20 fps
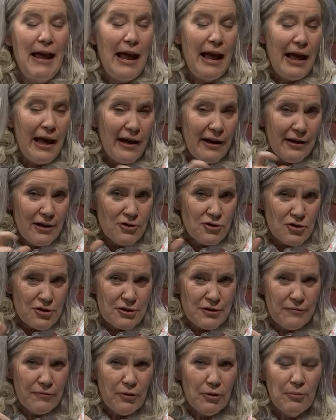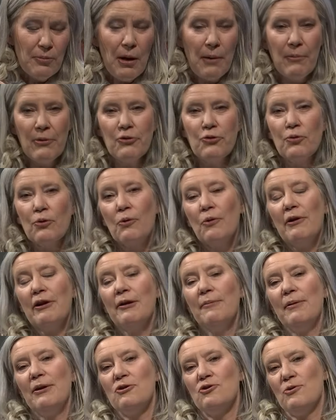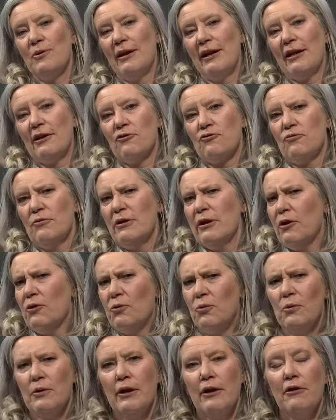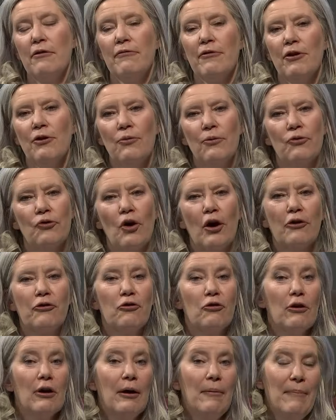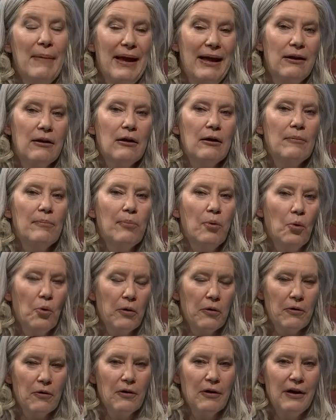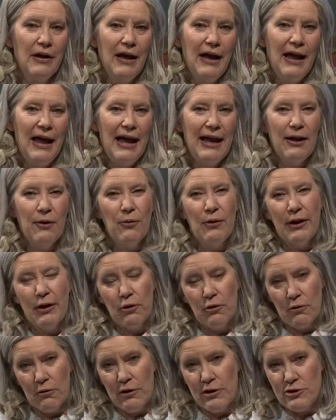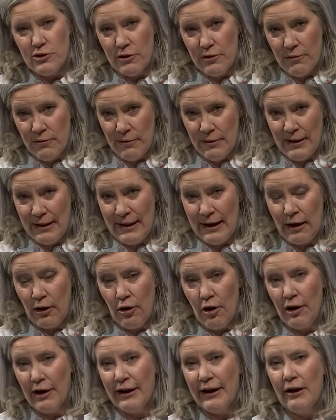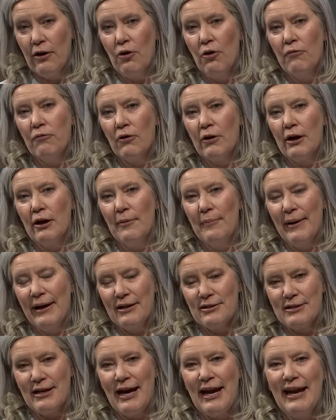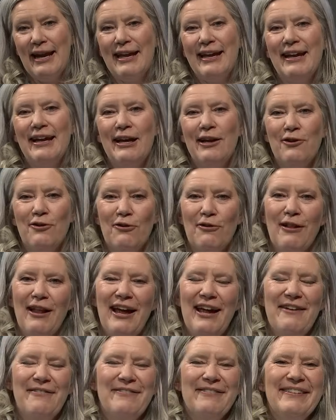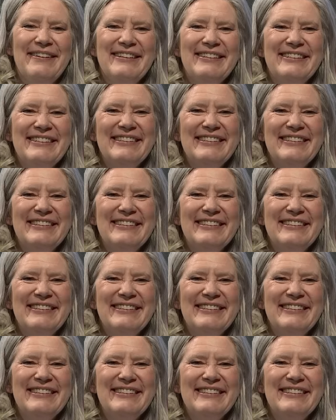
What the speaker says: And in just a few moments, we're going to be joining this really cool interview with Dr. Amanda Porter, and it will encourage you that God can overcome anxiety in your life.